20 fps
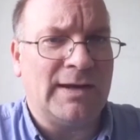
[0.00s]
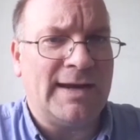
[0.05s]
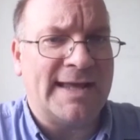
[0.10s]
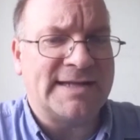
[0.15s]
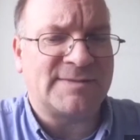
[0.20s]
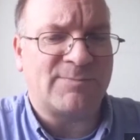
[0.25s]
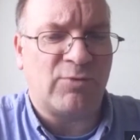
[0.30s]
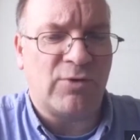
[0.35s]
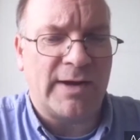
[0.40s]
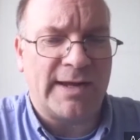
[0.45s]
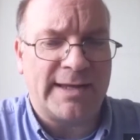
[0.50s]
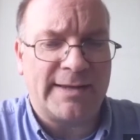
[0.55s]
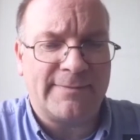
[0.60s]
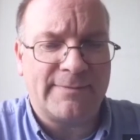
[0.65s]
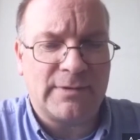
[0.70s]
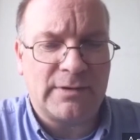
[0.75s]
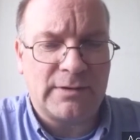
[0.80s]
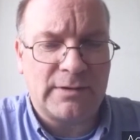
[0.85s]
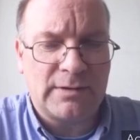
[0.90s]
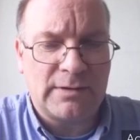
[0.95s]
Let's pray.
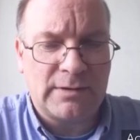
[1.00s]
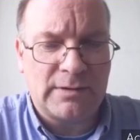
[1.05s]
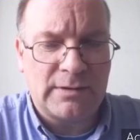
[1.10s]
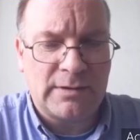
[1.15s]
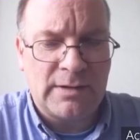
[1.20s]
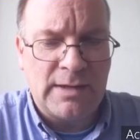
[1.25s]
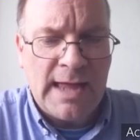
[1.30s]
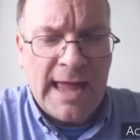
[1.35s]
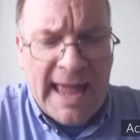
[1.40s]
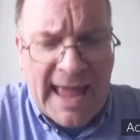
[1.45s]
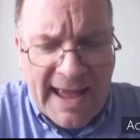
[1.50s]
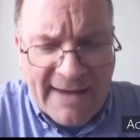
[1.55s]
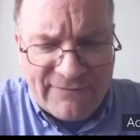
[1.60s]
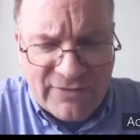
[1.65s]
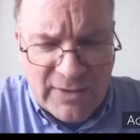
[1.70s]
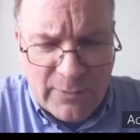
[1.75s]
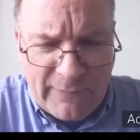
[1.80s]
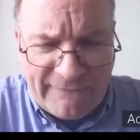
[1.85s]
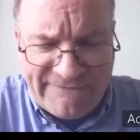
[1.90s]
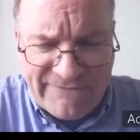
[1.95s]

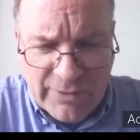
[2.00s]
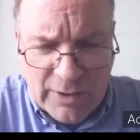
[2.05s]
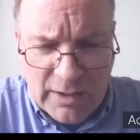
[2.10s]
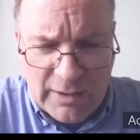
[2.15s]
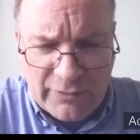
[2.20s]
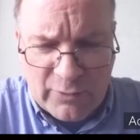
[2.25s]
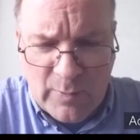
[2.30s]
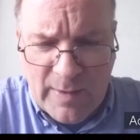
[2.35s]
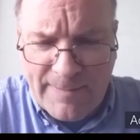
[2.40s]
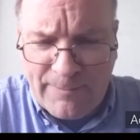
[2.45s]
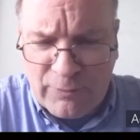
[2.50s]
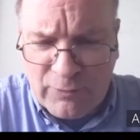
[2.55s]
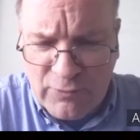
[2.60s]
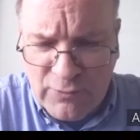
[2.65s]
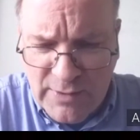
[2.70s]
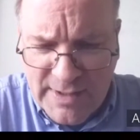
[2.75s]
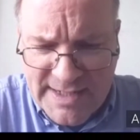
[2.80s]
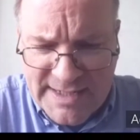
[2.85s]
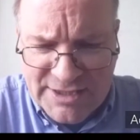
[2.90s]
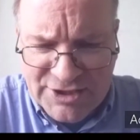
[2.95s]
Heavenly Father, we
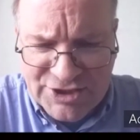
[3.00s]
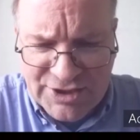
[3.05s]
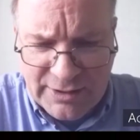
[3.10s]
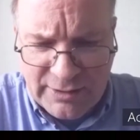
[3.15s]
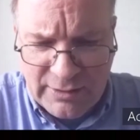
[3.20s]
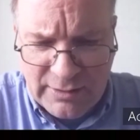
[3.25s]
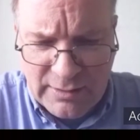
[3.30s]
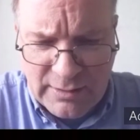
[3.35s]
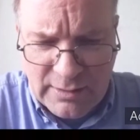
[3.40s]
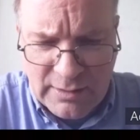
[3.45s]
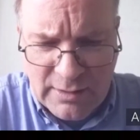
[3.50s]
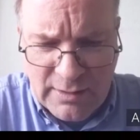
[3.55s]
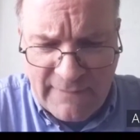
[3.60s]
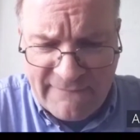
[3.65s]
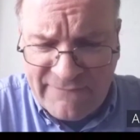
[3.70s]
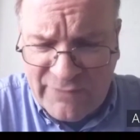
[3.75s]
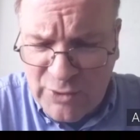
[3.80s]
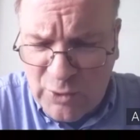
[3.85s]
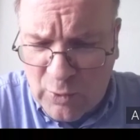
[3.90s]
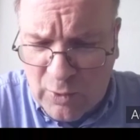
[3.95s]
praise you
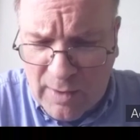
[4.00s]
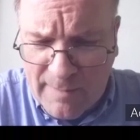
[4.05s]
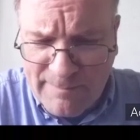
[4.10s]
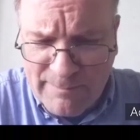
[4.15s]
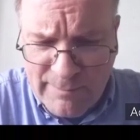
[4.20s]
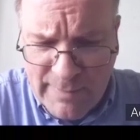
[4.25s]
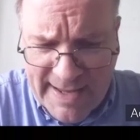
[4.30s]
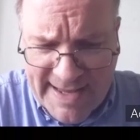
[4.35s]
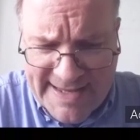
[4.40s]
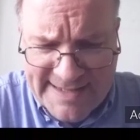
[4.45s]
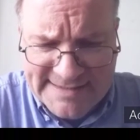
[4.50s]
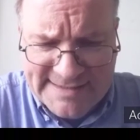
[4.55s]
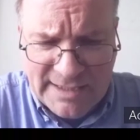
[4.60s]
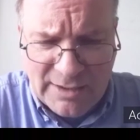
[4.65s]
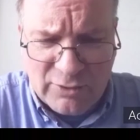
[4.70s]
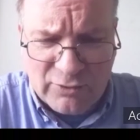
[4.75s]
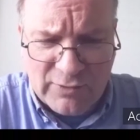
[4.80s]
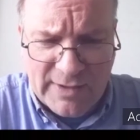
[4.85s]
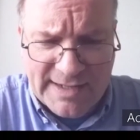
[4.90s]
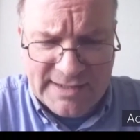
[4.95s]
for your
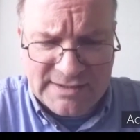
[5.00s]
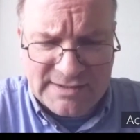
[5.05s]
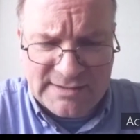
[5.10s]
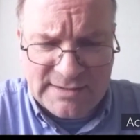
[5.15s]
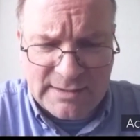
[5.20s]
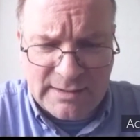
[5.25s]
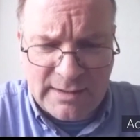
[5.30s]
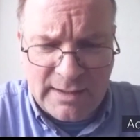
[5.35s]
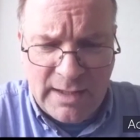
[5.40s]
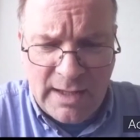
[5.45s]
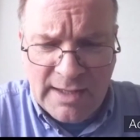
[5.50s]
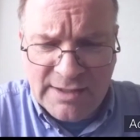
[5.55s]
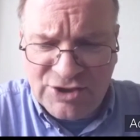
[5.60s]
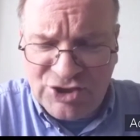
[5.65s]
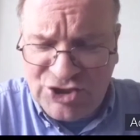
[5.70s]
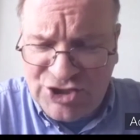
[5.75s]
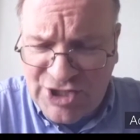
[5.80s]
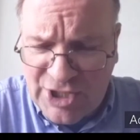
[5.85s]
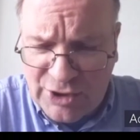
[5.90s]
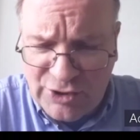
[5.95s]
amazing grace
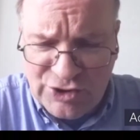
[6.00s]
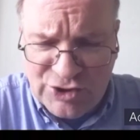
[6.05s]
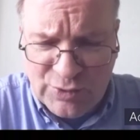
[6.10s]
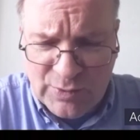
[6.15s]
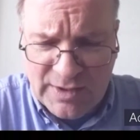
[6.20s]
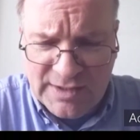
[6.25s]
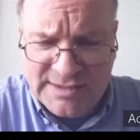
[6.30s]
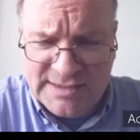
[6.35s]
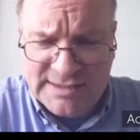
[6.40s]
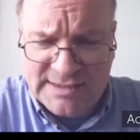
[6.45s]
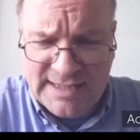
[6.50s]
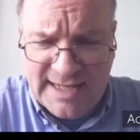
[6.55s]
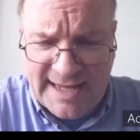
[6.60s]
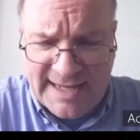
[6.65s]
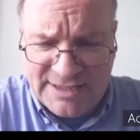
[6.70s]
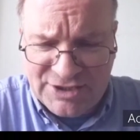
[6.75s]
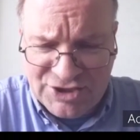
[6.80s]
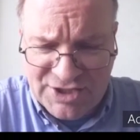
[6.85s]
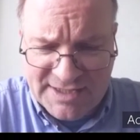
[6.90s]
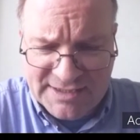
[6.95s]
shown to us
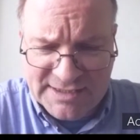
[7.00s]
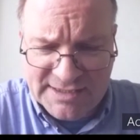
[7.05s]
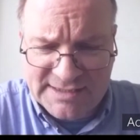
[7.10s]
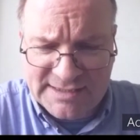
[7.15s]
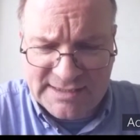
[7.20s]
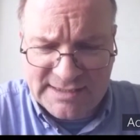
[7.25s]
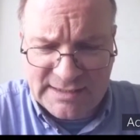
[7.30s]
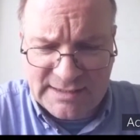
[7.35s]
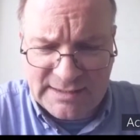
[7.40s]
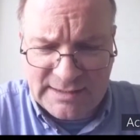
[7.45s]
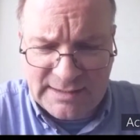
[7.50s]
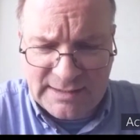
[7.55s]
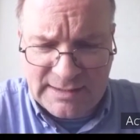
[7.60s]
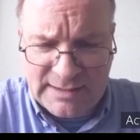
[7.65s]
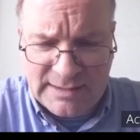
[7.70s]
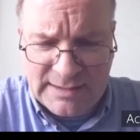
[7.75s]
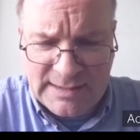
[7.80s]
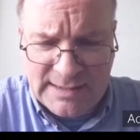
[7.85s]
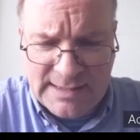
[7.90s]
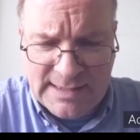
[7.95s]
in Jesus.
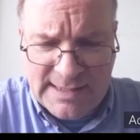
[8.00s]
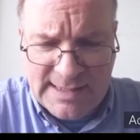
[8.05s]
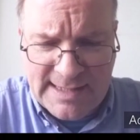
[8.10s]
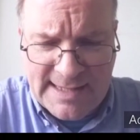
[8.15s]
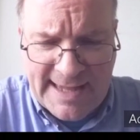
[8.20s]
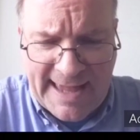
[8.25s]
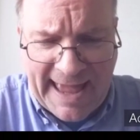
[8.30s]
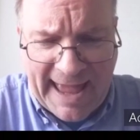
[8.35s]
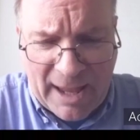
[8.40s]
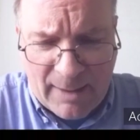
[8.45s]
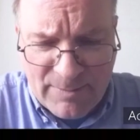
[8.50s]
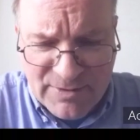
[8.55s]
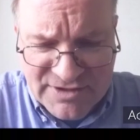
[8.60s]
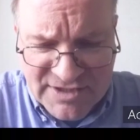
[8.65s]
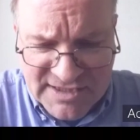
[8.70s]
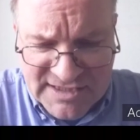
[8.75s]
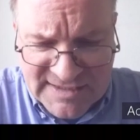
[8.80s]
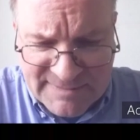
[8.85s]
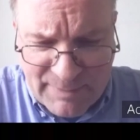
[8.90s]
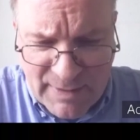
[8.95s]
Help us
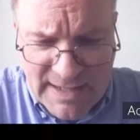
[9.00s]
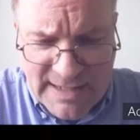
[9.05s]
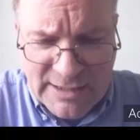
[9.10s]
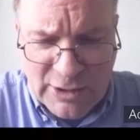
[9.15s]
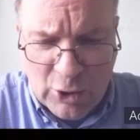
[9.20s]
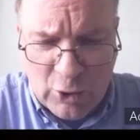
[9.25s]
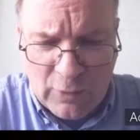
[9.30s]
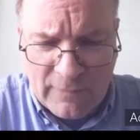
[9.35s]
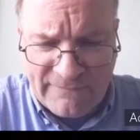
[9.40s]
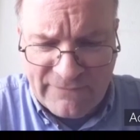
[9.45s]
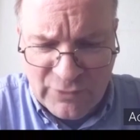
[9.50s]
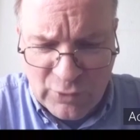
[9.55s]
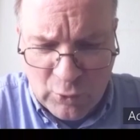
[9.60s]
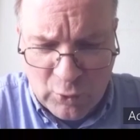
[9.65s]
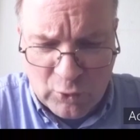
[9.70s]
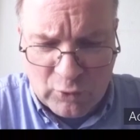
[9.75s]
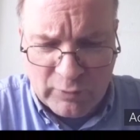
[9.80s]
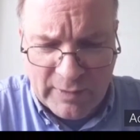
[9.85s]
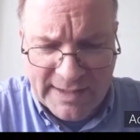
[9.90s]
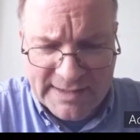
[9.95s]
to speak of
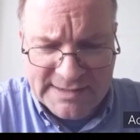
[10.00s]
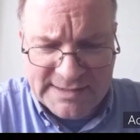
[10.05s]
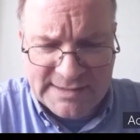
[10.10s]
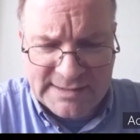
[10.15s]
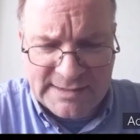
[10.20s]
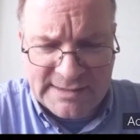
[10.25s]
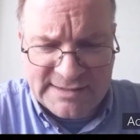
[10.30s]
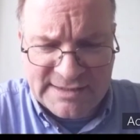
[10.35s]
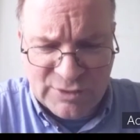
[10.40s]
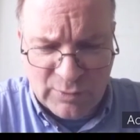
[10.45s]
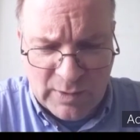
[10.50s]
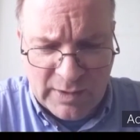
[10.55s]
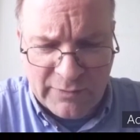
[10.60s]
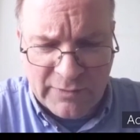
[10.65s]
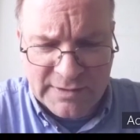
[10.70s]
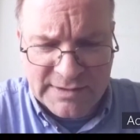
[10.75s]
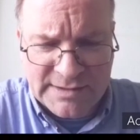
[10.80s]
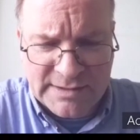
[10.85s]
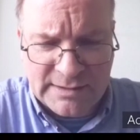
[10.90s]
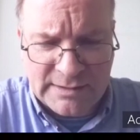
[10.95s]
your grace to
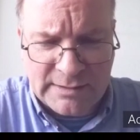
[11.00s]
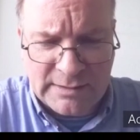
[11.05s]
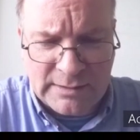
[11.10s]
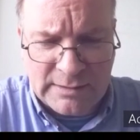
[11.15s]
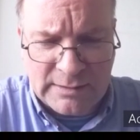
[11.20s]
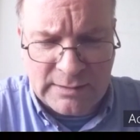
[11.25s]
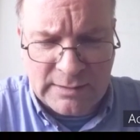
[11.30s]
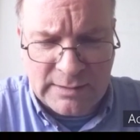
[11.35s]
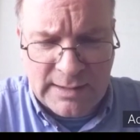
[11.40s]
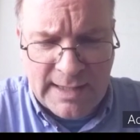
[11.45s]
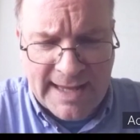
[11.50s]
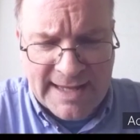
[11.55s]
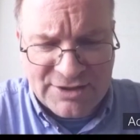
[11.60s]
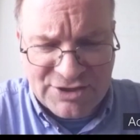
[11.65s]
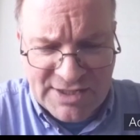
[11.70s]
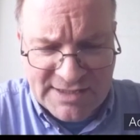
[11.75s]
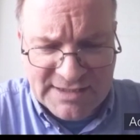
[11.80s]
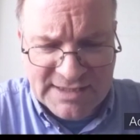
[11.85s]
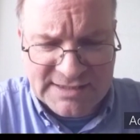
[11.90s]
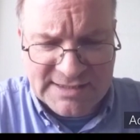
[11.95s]
others. In
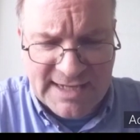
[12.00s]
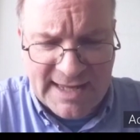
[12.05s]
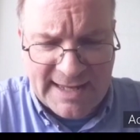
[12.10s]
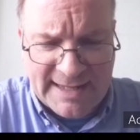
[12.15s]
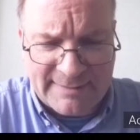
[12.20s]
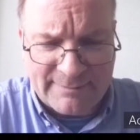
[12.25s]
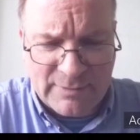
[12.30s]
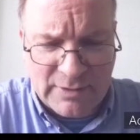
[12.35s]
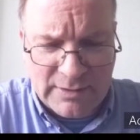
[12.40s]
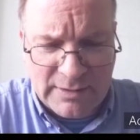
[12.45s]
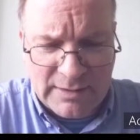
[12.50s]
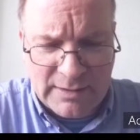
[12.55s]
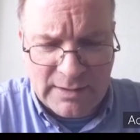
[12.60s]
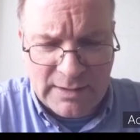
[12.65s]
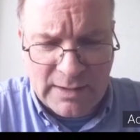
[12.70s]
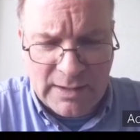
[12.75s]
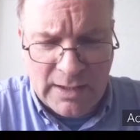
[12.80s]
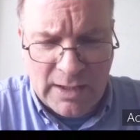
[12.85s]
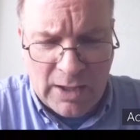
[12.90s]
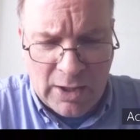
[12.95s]
Jesus' name,
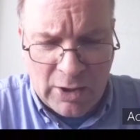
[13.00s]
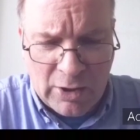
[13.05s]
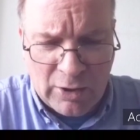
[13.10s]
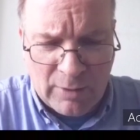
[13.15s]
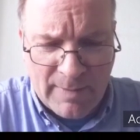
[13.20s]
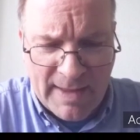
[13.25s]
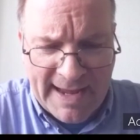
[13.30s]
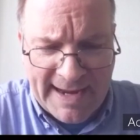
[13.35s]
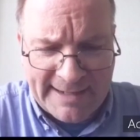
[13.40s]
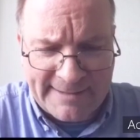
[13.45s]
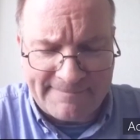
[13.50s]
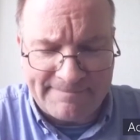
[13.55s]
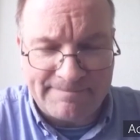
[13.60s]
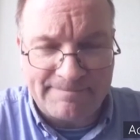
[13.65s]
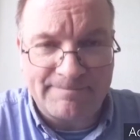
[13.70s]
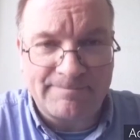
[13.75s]
amen.